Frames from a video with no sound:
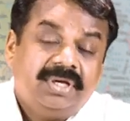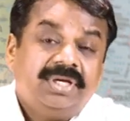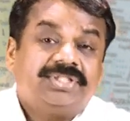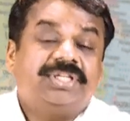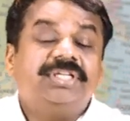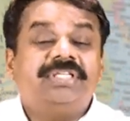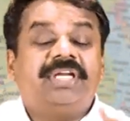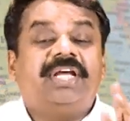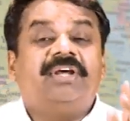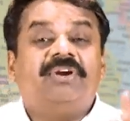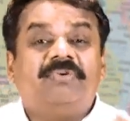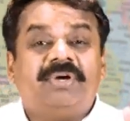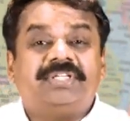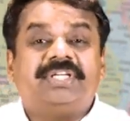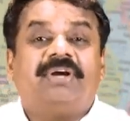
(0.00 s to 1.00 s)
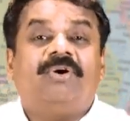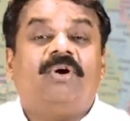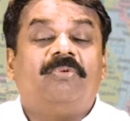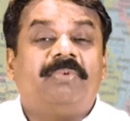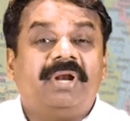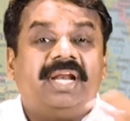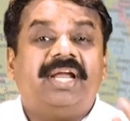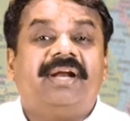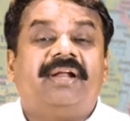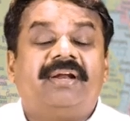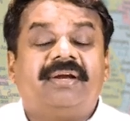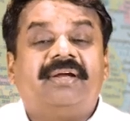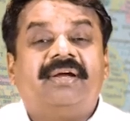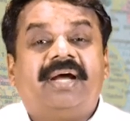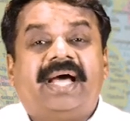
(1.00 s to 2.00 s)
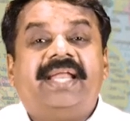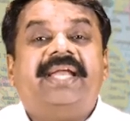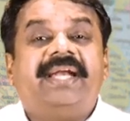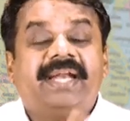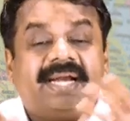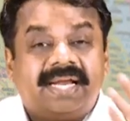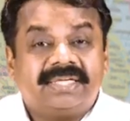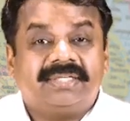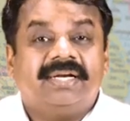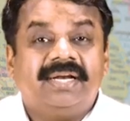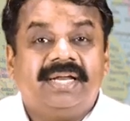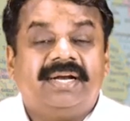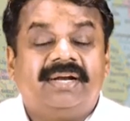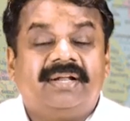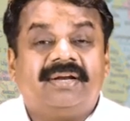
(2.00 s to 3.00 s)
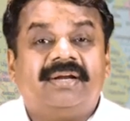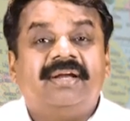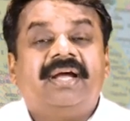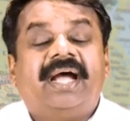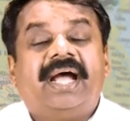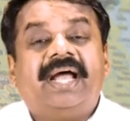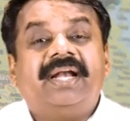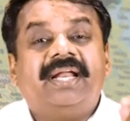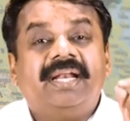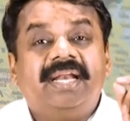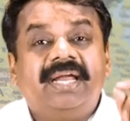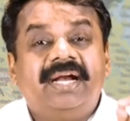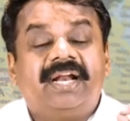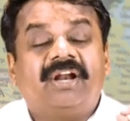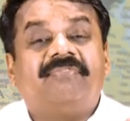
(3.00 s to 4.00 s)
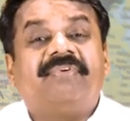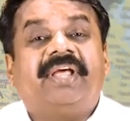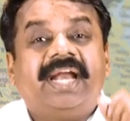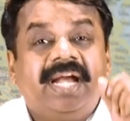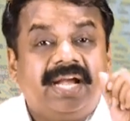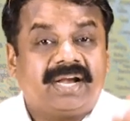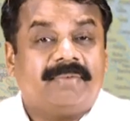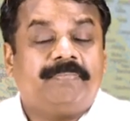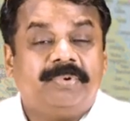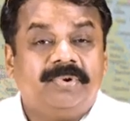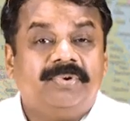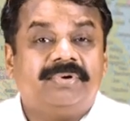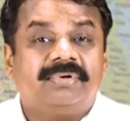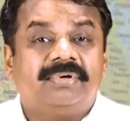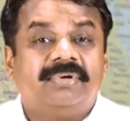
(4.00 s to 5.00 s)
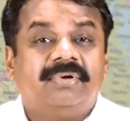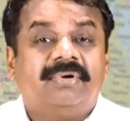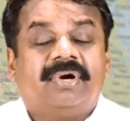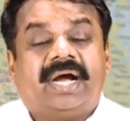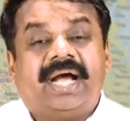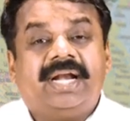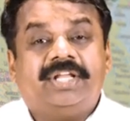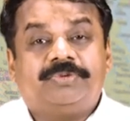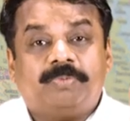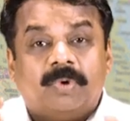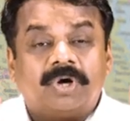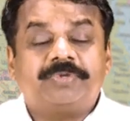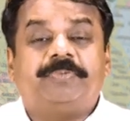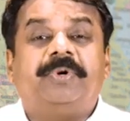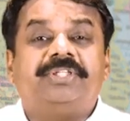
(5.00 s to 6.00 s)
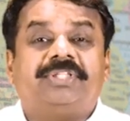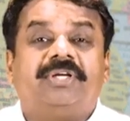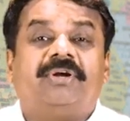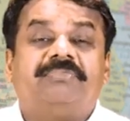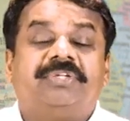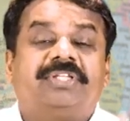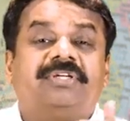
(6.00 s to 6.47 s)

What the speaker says: Since Nehru was a global leader, an international leader, and a leader of great repute, and a spokesperson of the